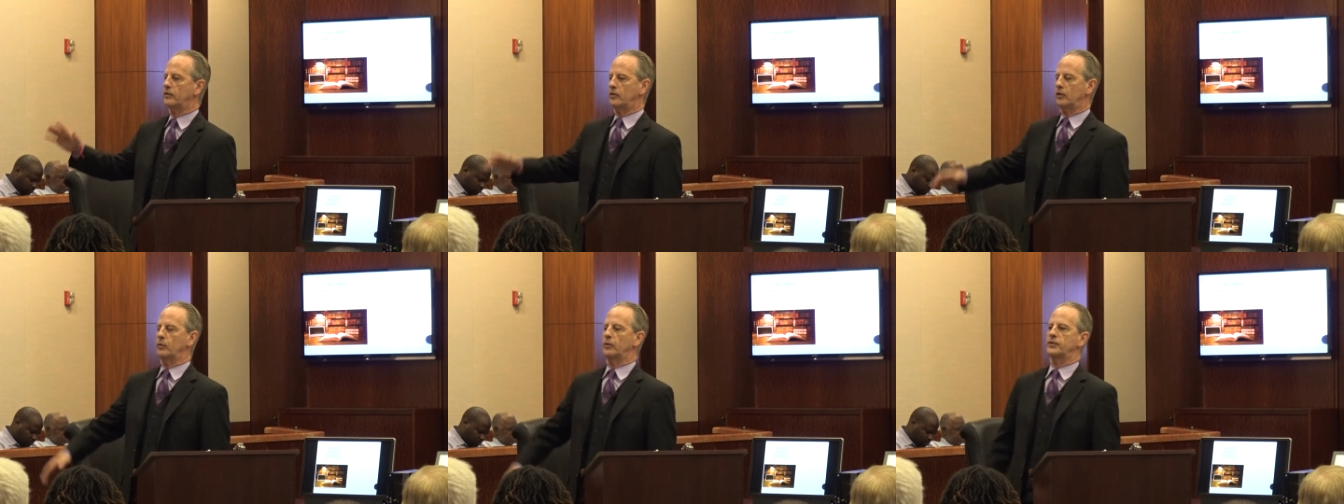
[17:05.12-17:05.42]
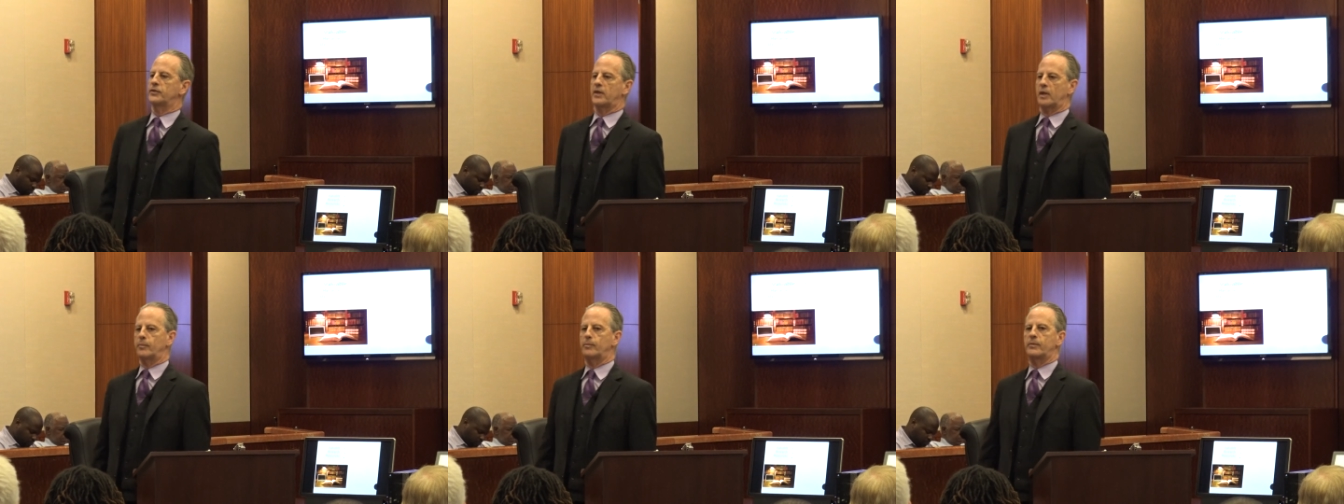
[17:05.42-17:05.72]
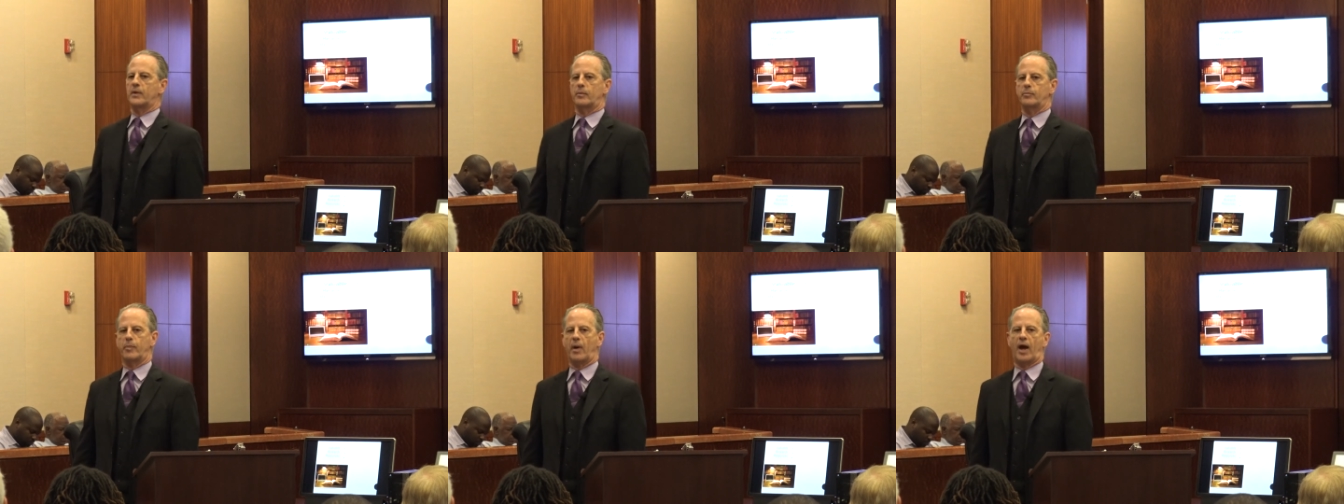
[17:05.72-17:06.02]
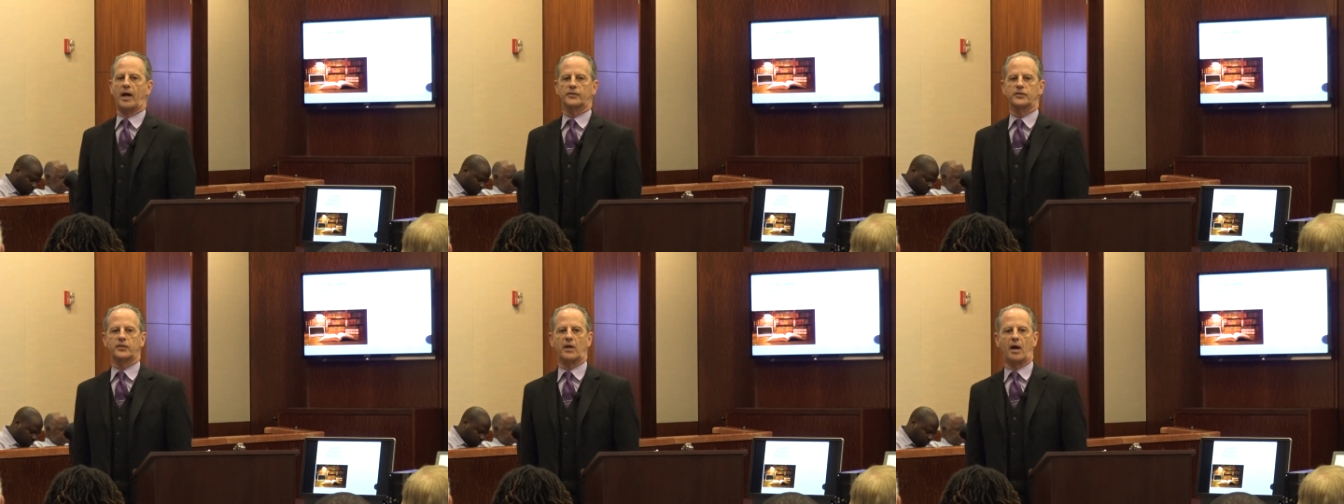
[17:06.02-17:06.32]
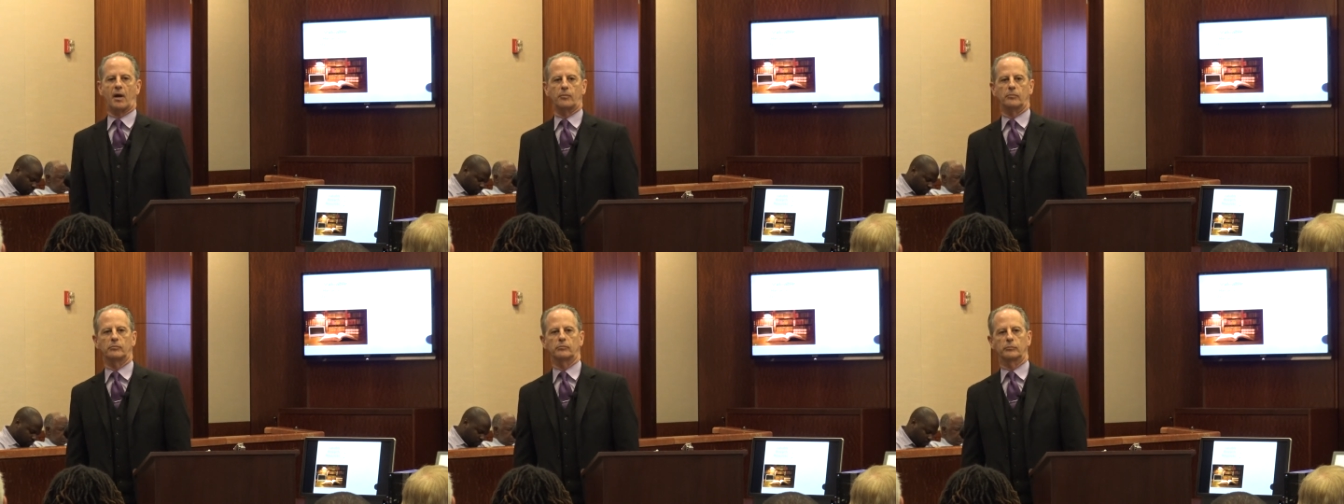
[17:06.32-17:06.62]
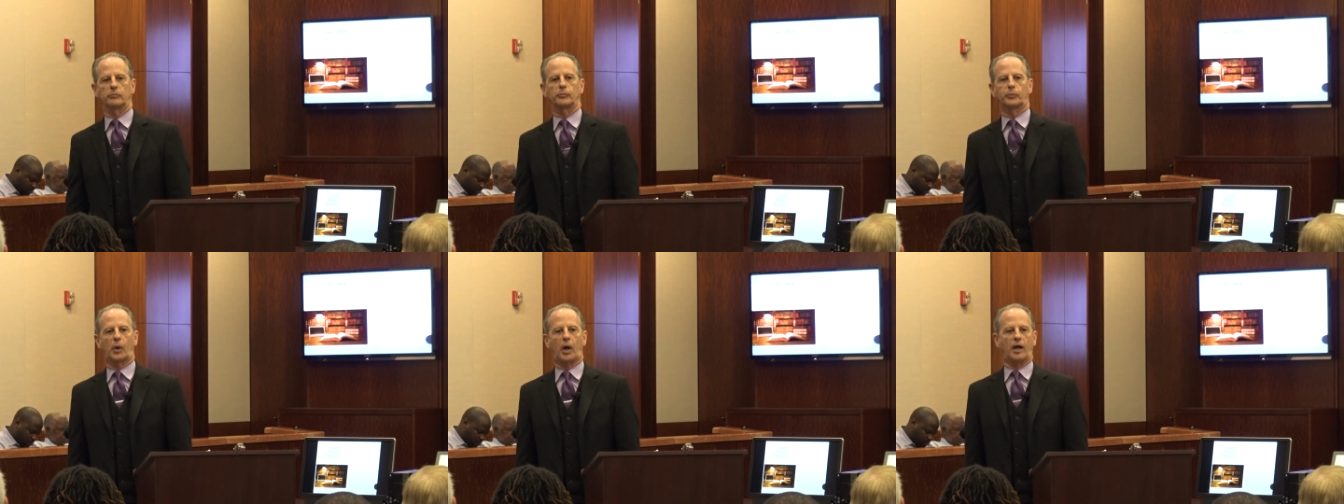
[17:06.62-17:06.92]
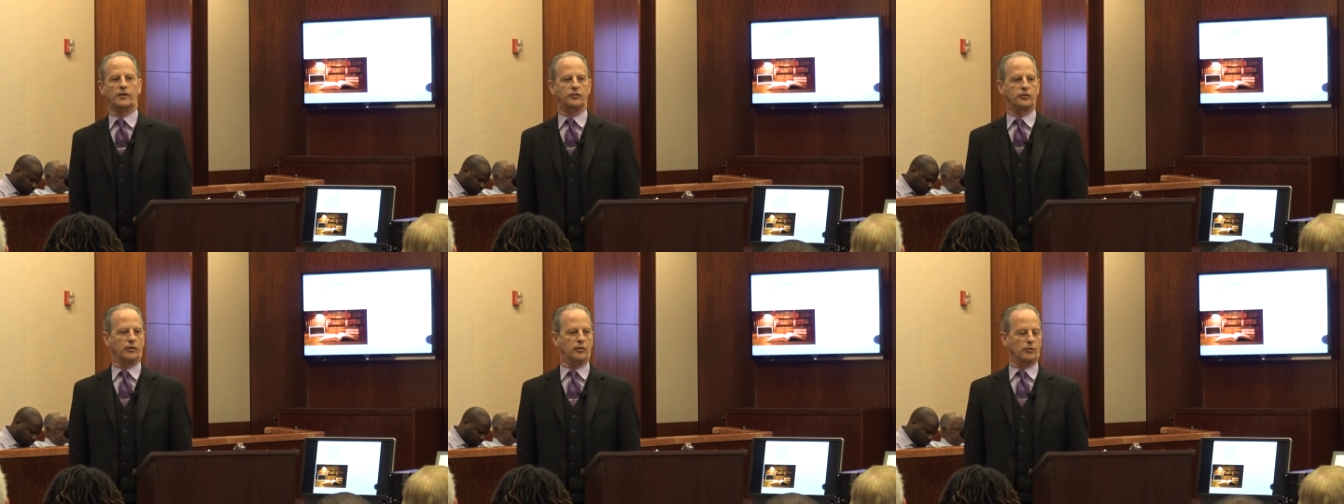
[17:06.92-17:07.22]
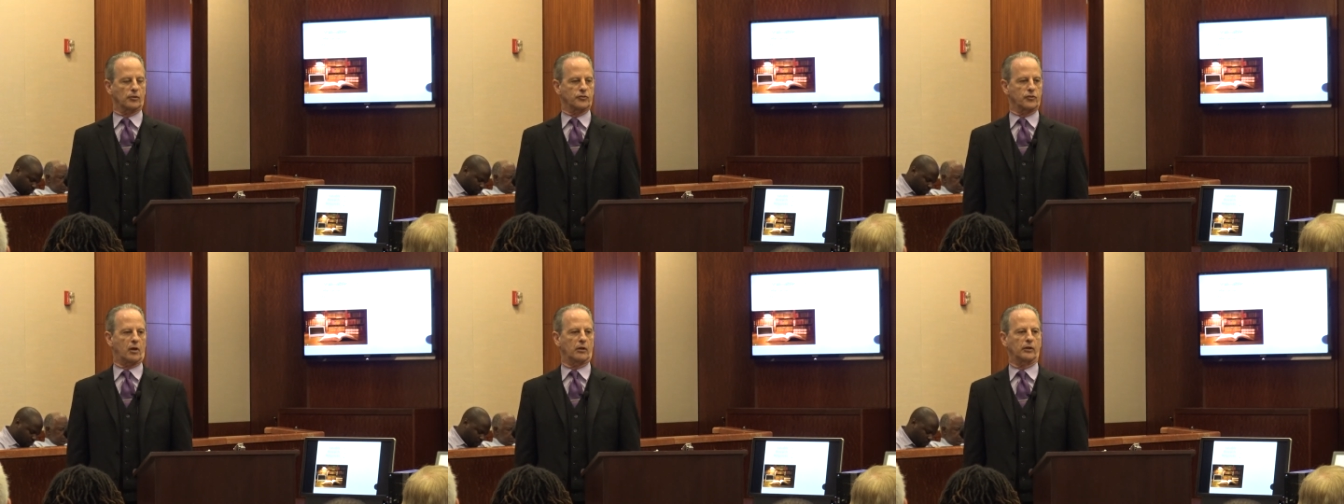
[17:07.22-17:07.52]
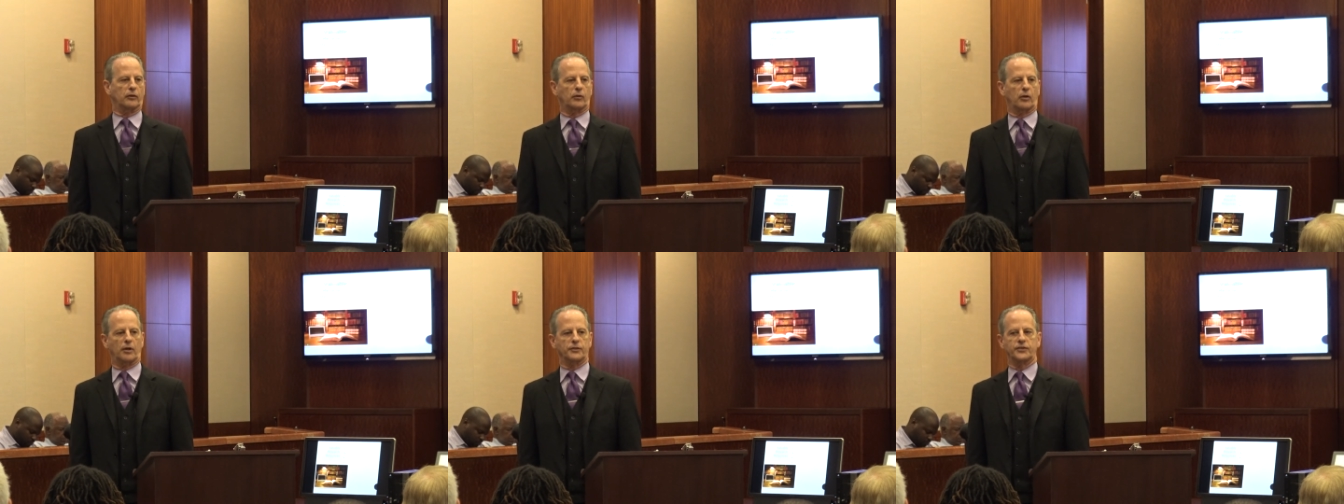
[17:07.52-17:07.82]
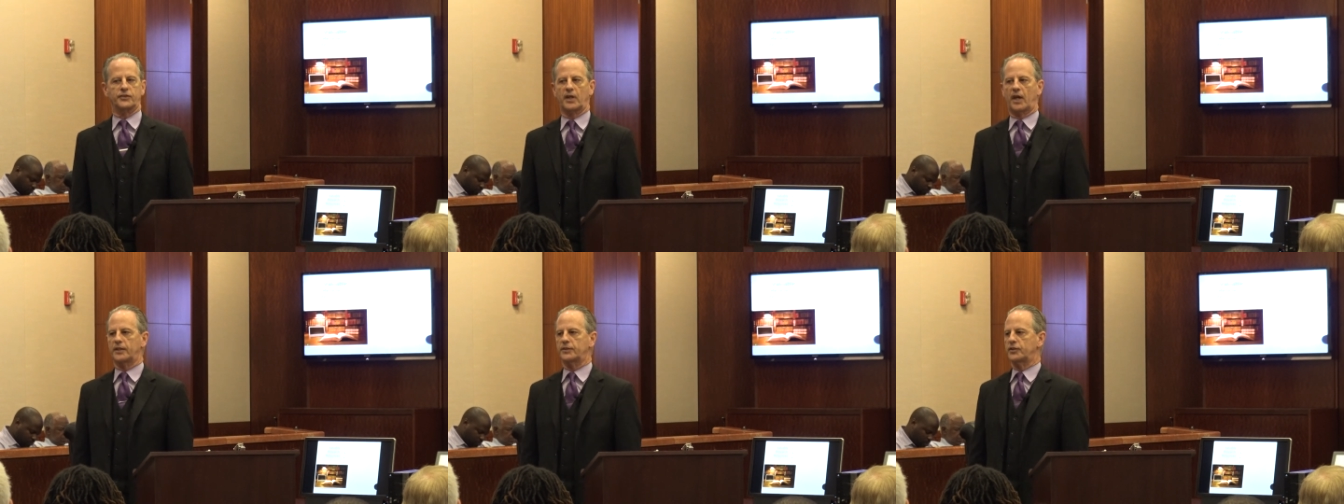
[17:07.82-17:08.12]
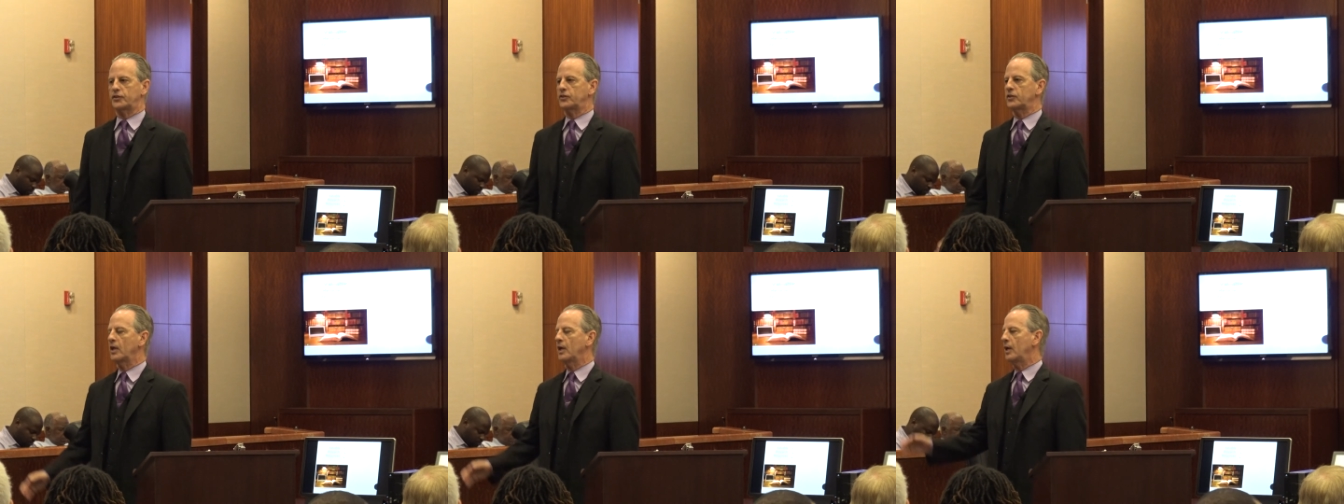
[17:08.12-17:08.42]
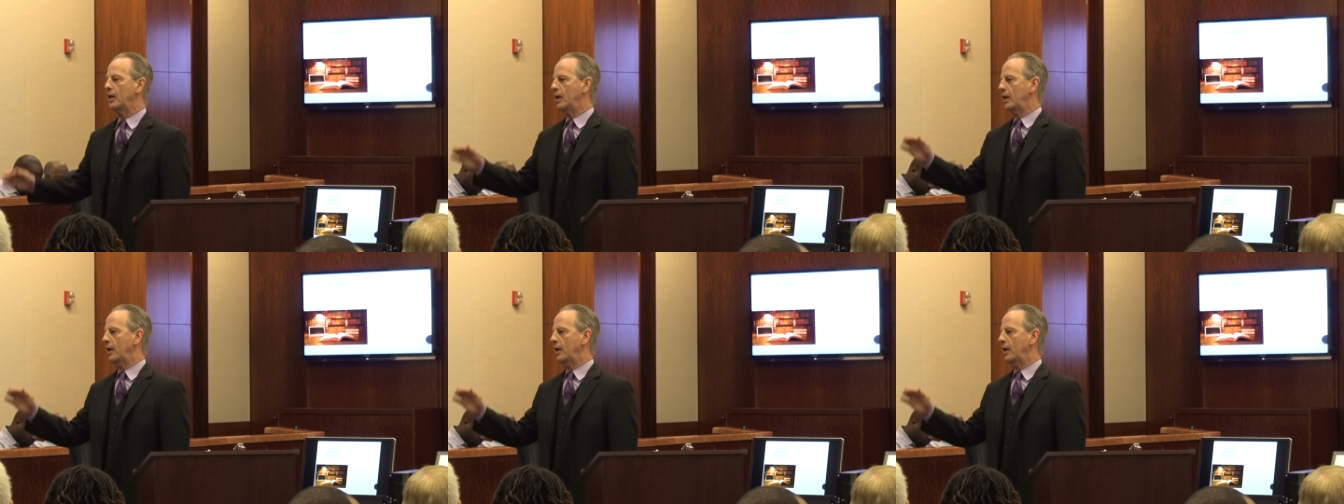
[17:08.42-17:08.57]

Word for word: do is they, they backstop prosecutors all across Texas,